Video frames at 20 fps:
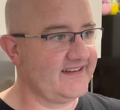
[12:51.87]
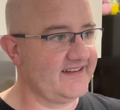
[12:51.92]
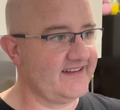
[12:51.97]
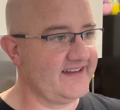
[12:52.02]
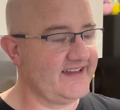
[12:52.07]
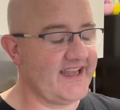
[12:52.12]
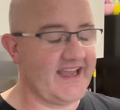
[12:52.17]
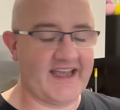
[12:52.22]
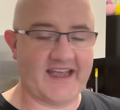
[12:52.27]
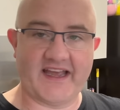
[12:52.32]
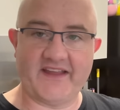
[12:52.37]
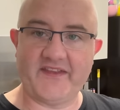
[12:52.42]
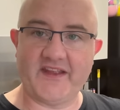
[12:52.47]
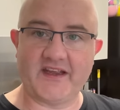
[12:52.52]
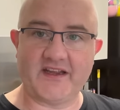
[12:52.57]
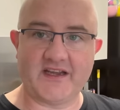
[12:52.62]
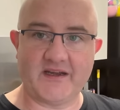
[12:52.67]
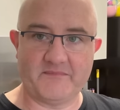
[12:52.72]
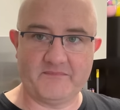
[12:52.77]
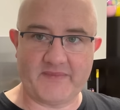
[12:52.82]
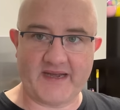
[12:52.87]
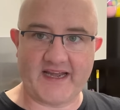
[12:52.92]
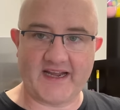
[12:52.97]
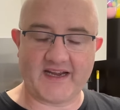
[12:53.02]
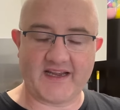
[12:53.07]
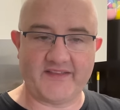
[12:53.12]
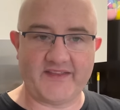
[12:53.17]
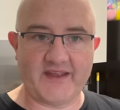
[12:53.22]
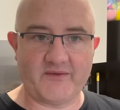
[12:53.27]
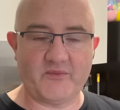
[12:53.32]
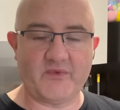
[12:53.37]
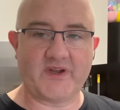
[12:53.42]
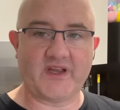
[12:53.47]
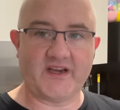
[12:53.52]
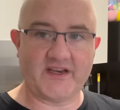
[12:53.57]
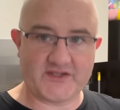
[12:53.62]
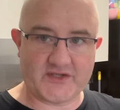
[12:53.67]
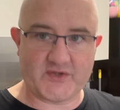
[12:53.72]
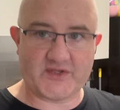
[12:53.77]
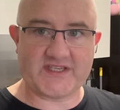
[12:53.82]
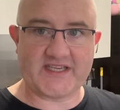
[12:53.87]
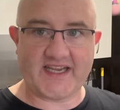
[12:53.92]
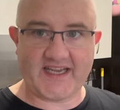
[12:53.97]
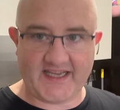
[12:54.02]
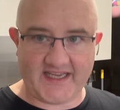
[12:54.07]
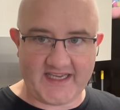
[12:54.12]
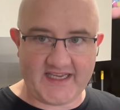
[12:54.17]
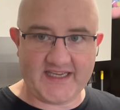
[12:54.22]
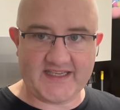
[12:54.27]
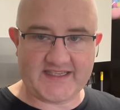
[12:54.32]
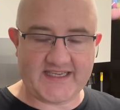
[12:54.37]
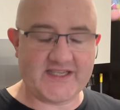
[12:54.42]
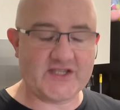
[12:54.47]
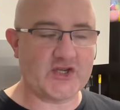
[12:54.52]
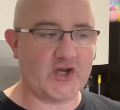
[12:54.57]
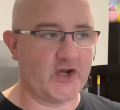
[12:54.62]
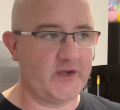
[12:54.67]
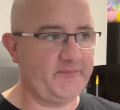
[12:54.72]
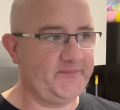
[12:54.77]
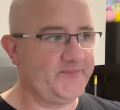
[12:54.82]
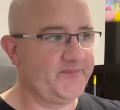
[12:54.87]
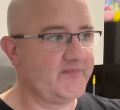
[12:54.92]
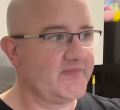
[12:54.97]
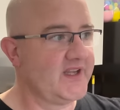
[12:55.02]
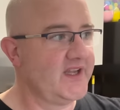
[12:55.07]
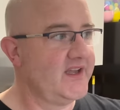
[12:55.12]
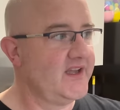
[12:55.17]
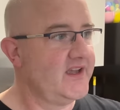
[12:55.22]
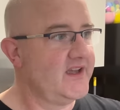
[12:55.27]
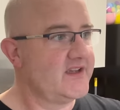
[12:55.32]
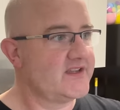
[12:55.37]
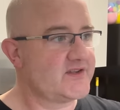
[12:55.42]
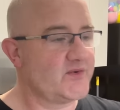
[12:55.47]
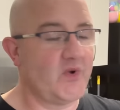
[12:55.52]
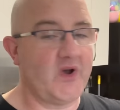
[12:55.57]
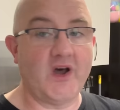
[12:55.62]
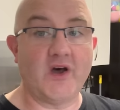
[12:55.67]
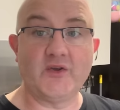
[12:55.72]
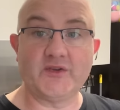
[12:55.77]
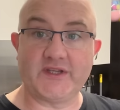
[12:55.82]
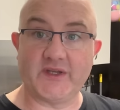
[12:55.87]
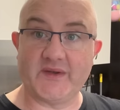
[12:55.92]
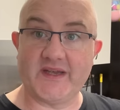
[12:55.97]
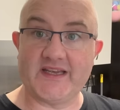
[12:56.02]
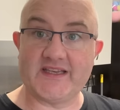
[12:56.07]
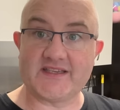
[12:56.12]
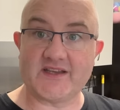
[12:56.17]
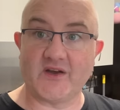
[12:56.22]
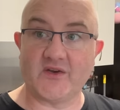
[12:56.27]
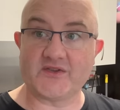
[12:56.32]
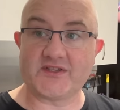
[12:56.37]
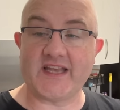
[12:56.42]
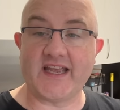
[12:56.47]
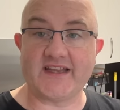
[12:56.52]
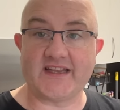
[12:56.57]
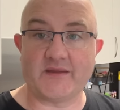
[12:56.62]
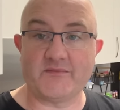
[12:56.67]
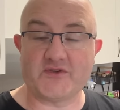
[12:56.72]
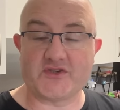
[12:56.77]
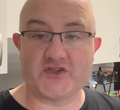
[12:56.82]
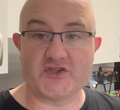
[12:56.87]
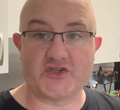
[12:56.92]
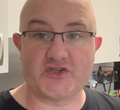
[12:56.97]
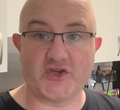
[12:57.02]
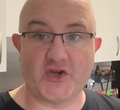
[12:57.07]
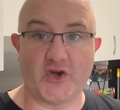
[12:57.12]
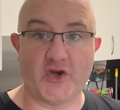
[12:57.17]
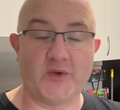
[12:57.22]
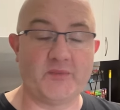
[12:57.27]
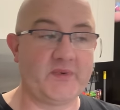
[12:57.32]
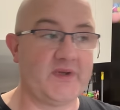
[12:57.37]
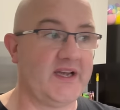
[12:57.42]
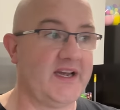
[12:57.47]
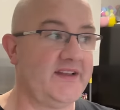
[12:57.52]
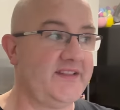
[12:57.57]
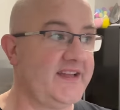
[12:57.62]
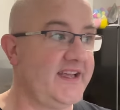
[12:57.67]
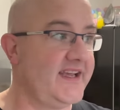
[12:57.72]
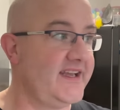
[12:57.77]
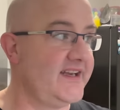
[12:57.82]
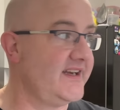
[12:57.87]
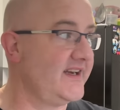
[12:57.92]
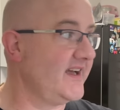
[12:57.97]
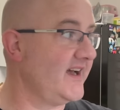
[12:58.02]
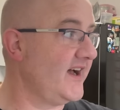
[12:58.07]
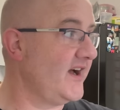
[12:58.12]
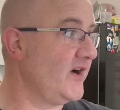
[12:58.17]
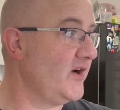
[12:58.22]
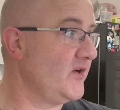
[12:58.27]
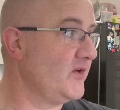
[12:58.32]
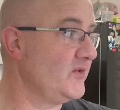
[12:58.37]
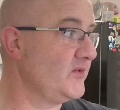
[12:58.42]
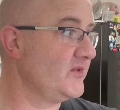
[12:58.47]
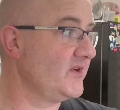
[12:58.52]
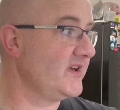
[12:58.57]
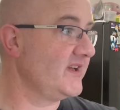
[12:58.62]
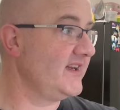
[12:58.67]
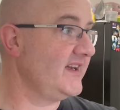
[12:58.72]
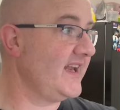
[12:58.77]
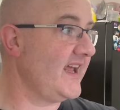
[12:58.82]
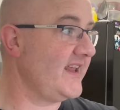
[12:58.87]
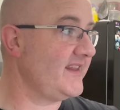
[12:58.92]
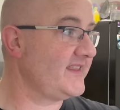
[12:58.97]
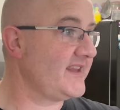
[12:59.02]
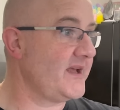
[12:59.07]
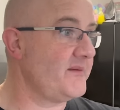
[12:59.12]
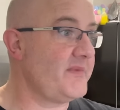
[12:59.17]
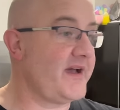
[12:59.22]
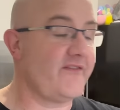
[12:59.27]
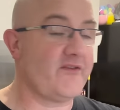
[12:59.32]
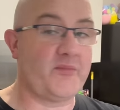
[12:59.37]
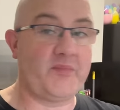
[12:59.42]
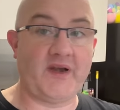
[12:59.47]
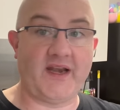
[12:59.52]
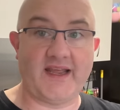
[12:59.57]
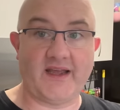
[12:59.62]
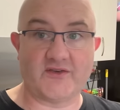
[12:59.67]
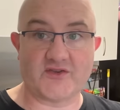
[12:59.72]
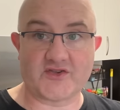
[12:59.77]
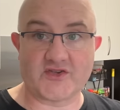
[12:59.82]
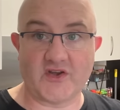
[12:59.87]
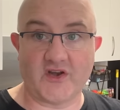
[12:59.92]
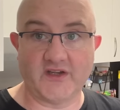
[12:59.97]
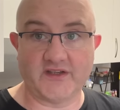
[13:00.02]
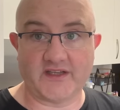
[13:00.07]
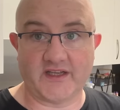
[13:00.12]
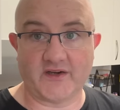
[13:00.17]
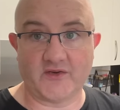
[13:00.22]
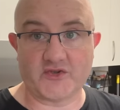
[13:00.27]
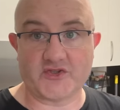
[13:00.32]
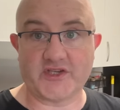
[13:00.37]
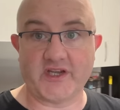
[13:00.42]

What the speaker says: then come back, and then we're going to do tea time. So what I'll do is I'll take them to the shop, and then I'll let them have a play outside, and I'll show